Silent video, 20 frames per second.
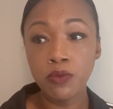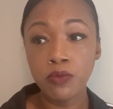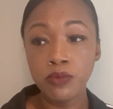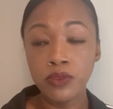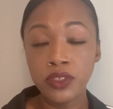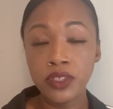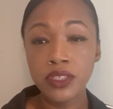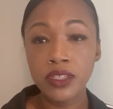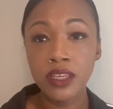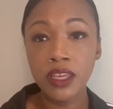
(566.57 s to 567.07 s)

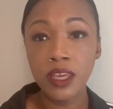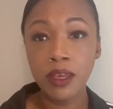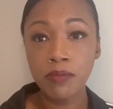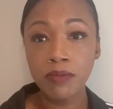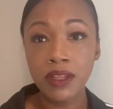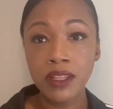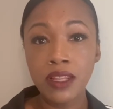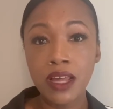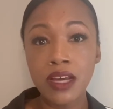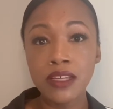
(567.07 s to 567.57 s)
just keep
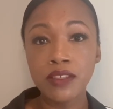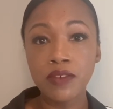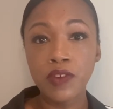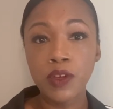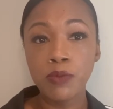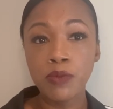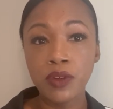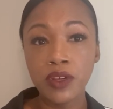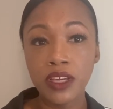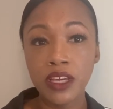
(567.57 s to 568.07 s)
the lines of
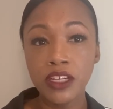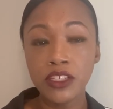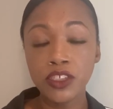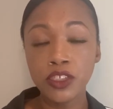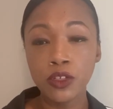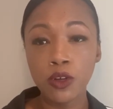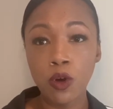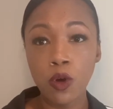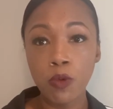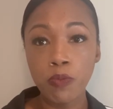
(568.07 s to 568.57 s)

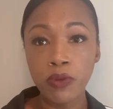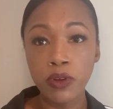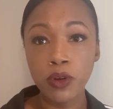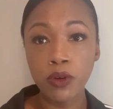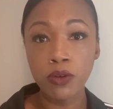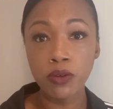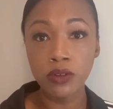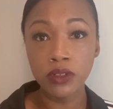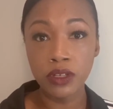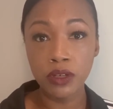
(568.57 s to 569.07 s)
communication open
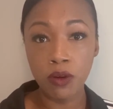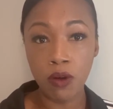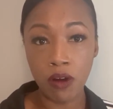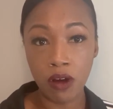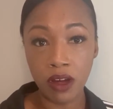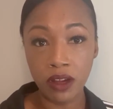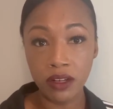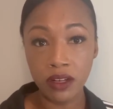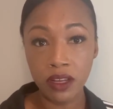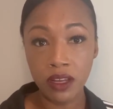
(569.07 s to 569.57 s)
early
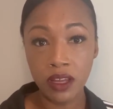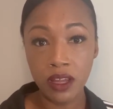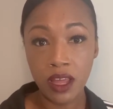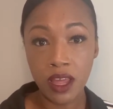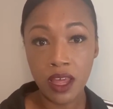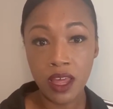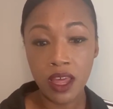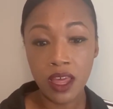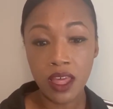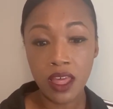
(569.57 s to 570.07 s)
on,
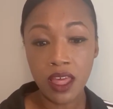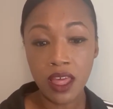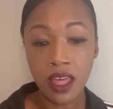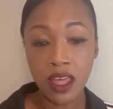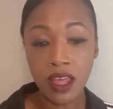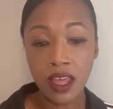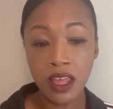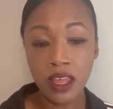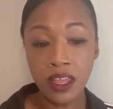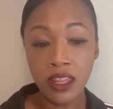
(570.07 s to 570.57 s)

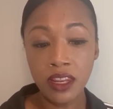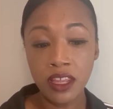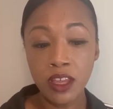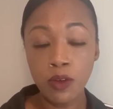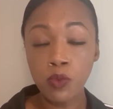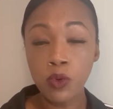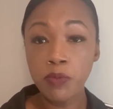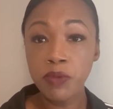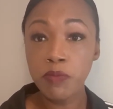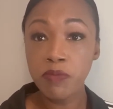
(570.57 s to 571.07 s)
and it
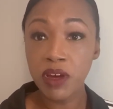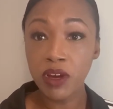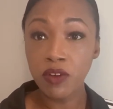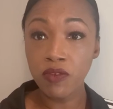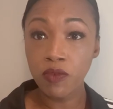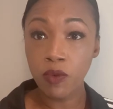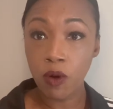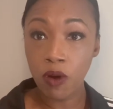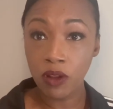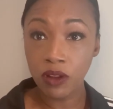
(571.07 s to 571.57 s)
will be better
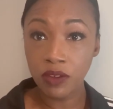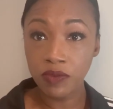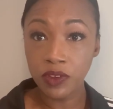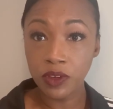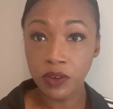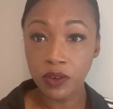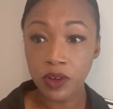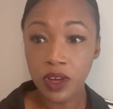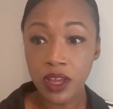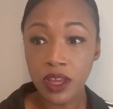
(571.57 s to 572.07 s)
for all of
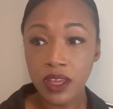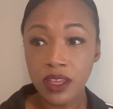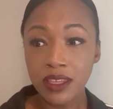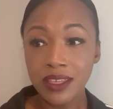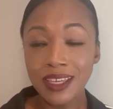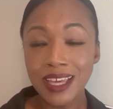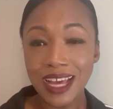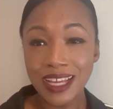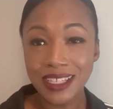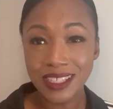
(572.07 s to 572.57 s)
you.
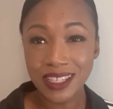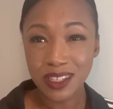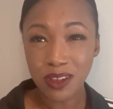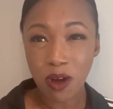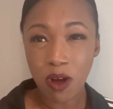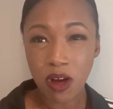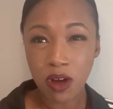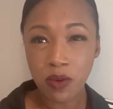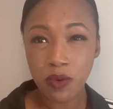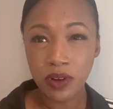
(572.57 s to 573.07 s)
Yes, it's
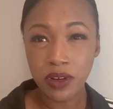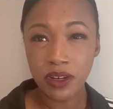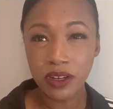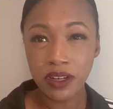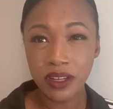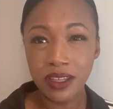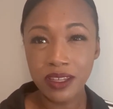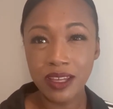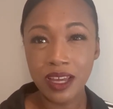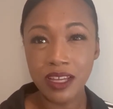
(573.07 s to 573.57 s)

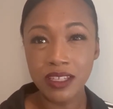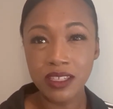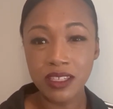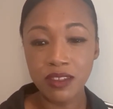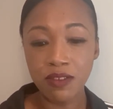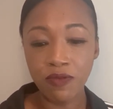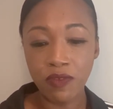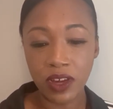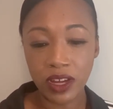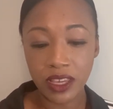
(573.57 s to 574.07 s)
awkward. Yes, it's
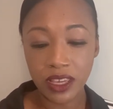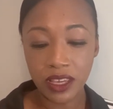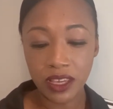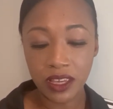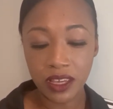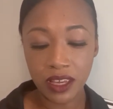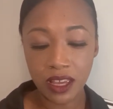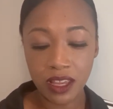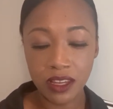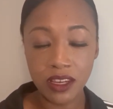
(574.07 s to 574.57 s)

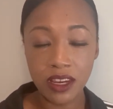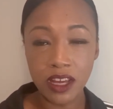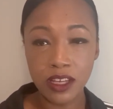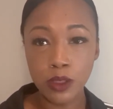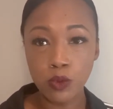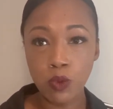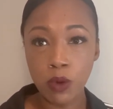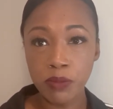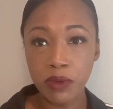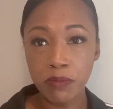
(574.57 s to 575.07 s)
funky. And
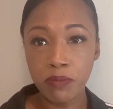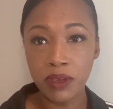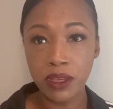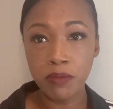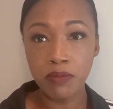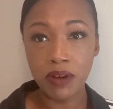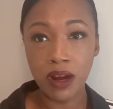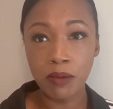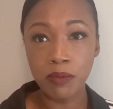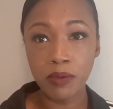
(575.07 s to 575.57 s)
yes, woman B
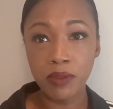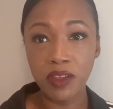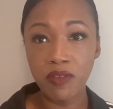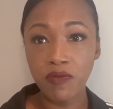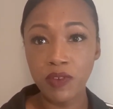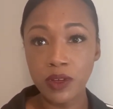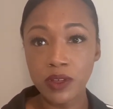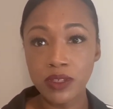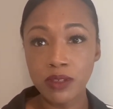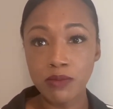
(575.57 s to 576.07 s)
probably
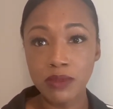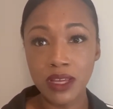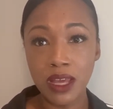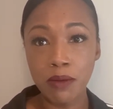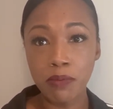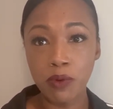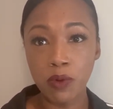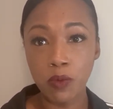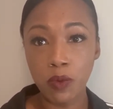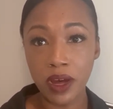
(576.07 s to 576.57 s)
feels some
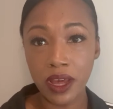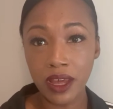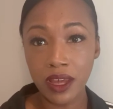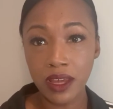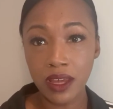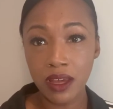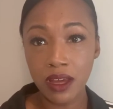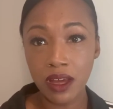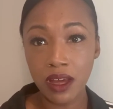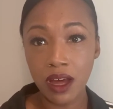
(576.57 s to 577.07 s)
type of
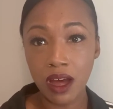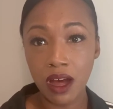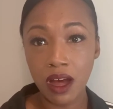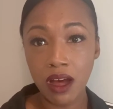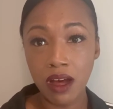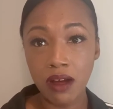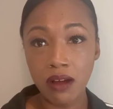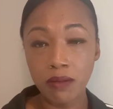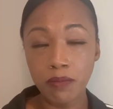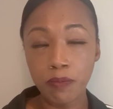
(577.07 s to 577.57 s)
way.
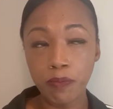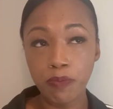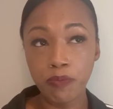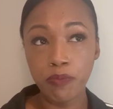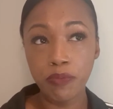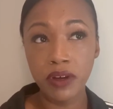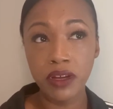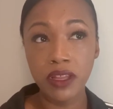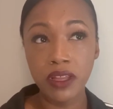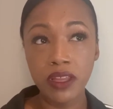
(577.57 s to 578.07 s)

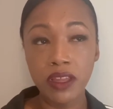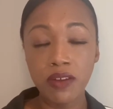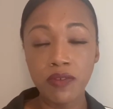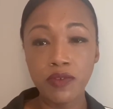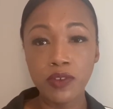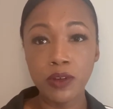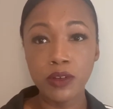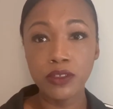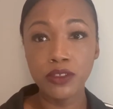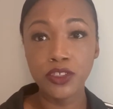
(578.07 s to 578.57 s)
But if
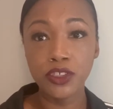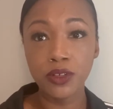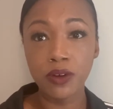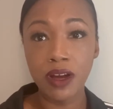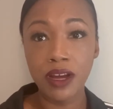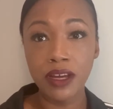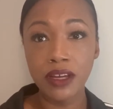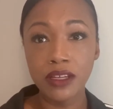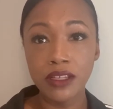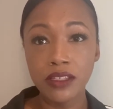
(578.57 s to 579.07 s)
you're
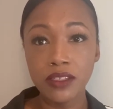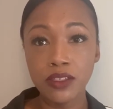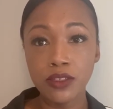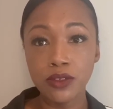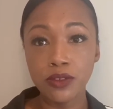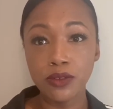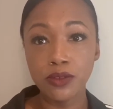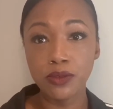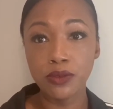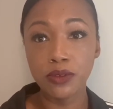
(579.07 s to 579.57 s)
trying
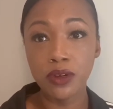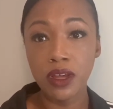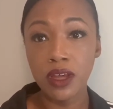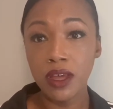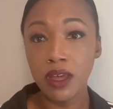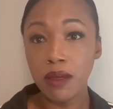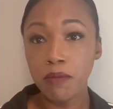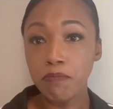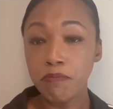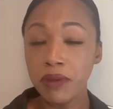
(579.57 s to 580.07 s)
to
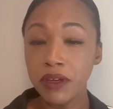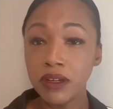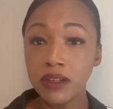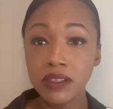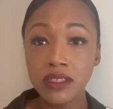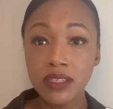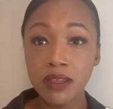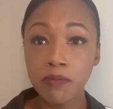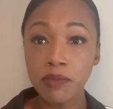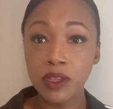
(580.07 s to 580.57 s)
build
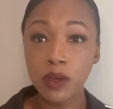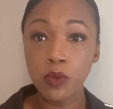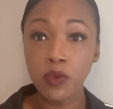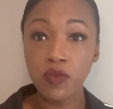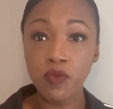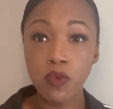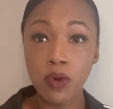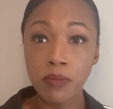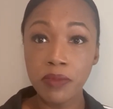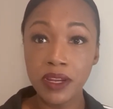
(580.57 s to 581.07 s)
something with
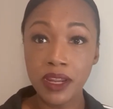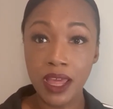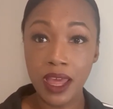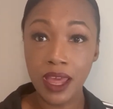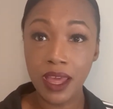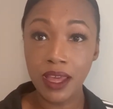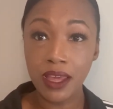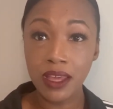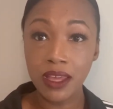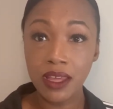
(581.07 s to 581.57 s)
woman
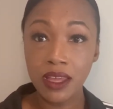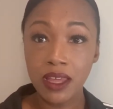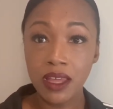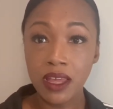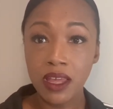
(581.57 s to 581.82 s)
A,